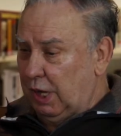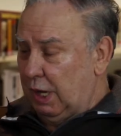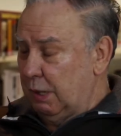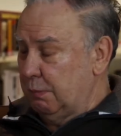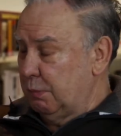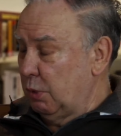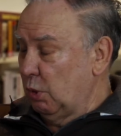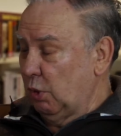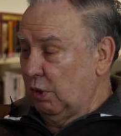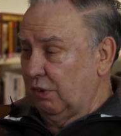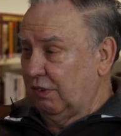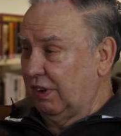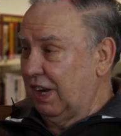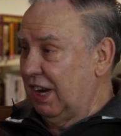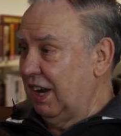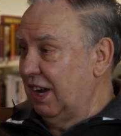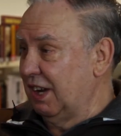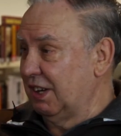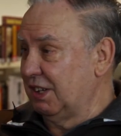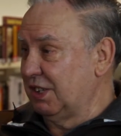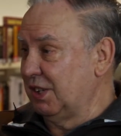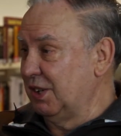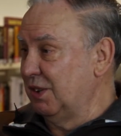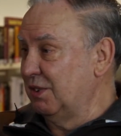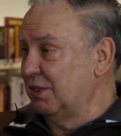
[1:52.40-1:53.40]
out a book of
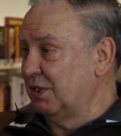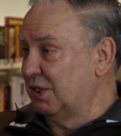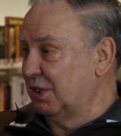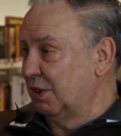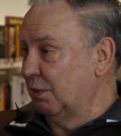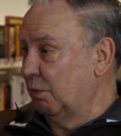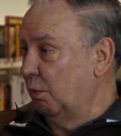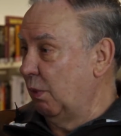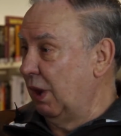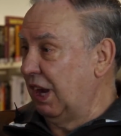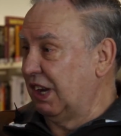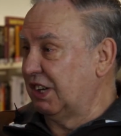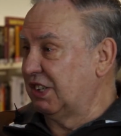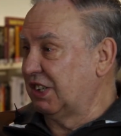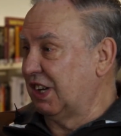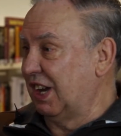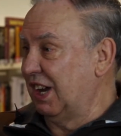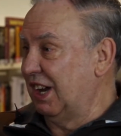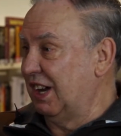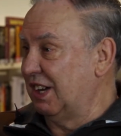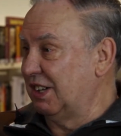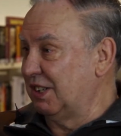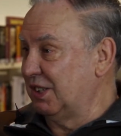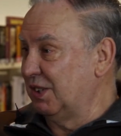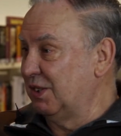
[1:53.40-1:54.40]
cartoons, of Wegg's
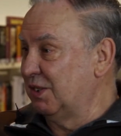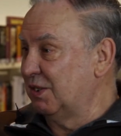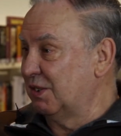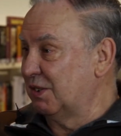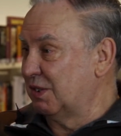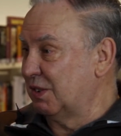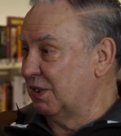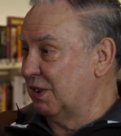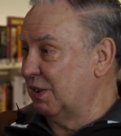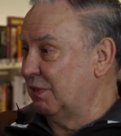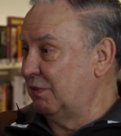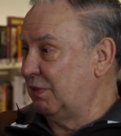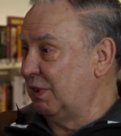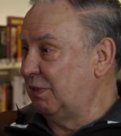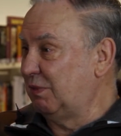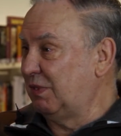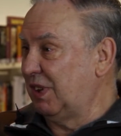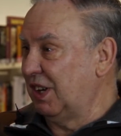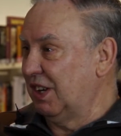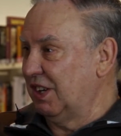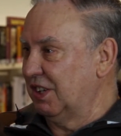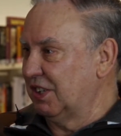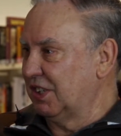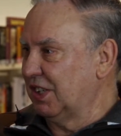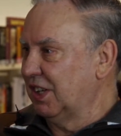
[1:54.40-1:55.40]
cartoons from the
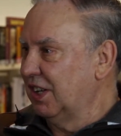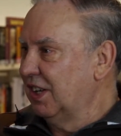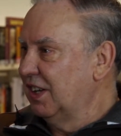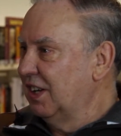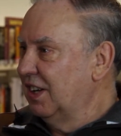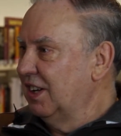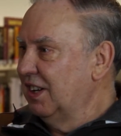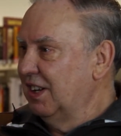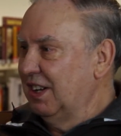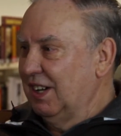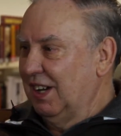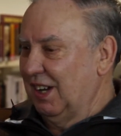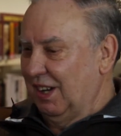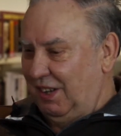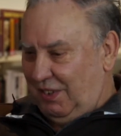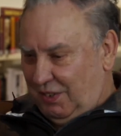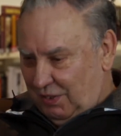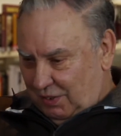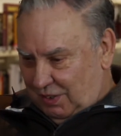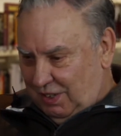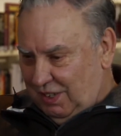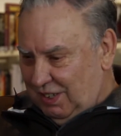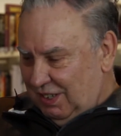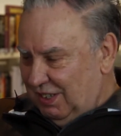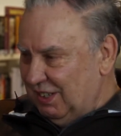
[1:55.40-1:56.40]
50s. And
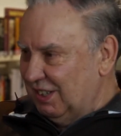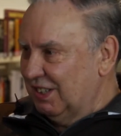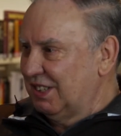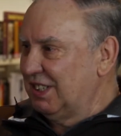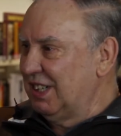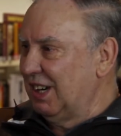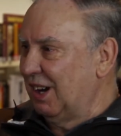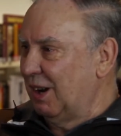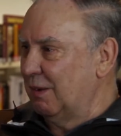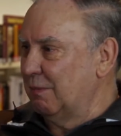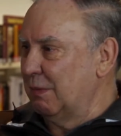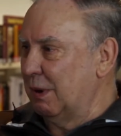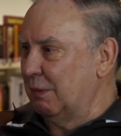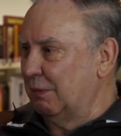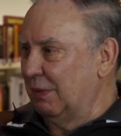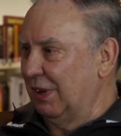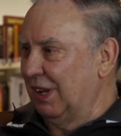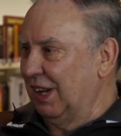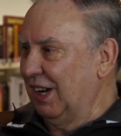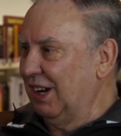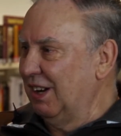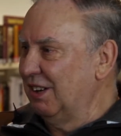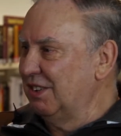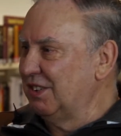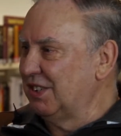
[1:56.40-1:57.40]
thought, oh yeah, I remember
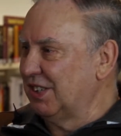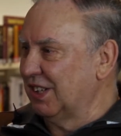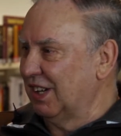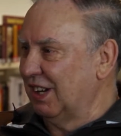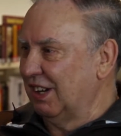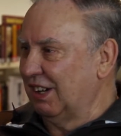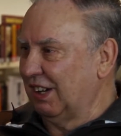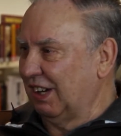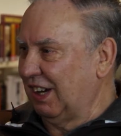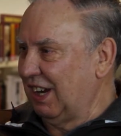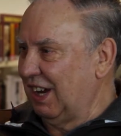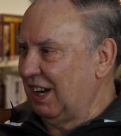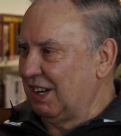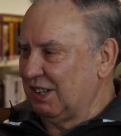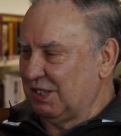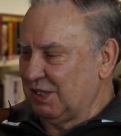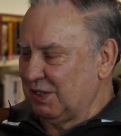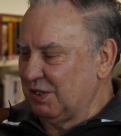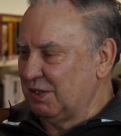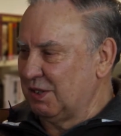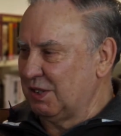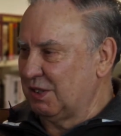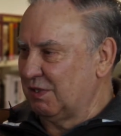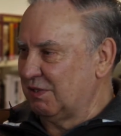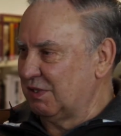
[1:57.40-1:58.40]
those, the
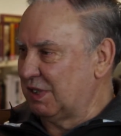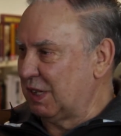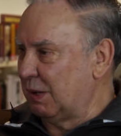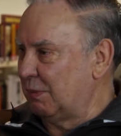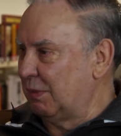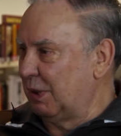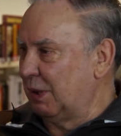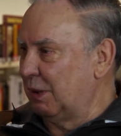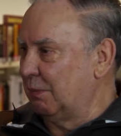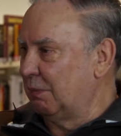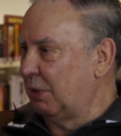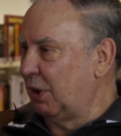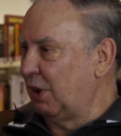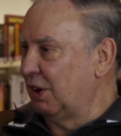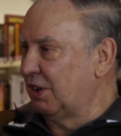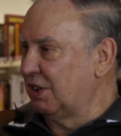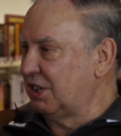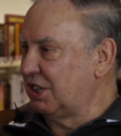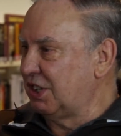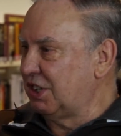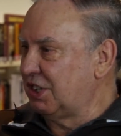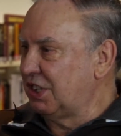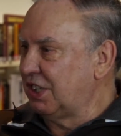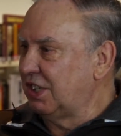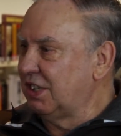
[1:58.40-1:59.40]
cartoons of some of the
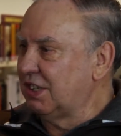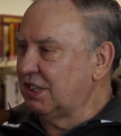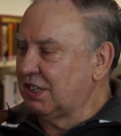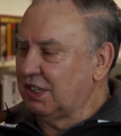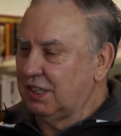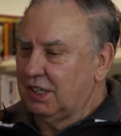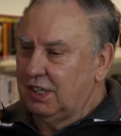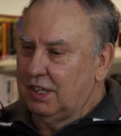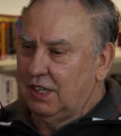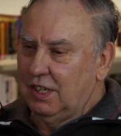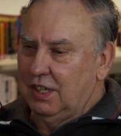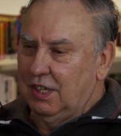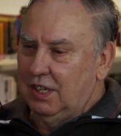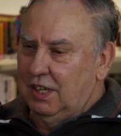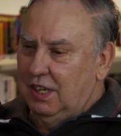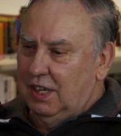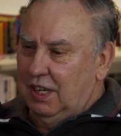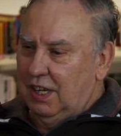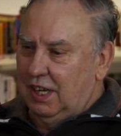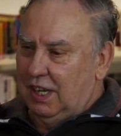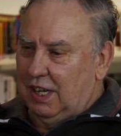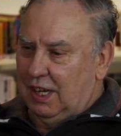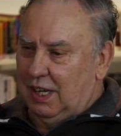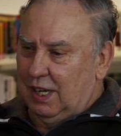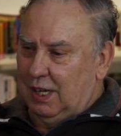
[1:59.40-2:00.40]
politicians.
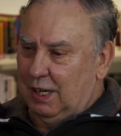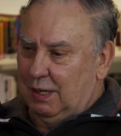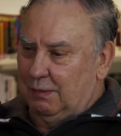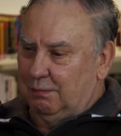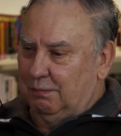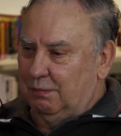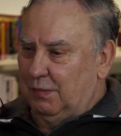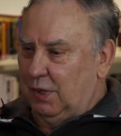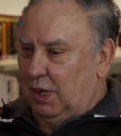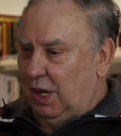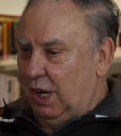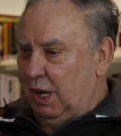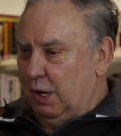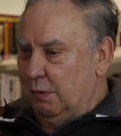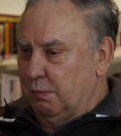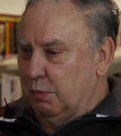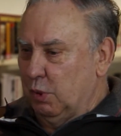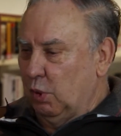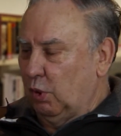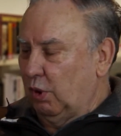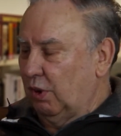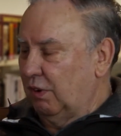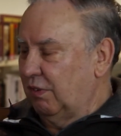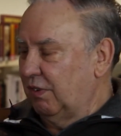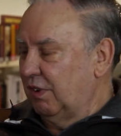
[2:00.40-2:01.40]
I had a
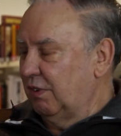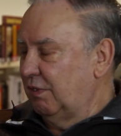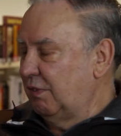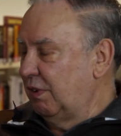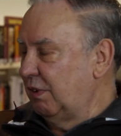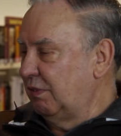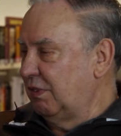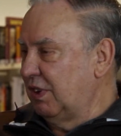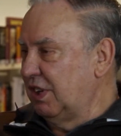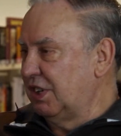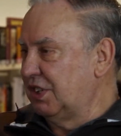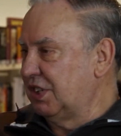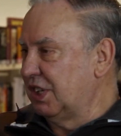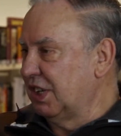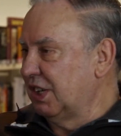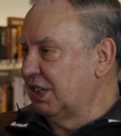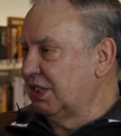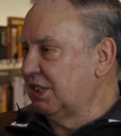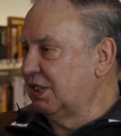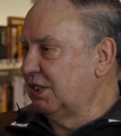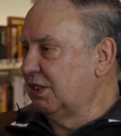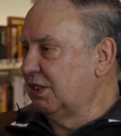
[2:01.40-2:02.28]
book of the 56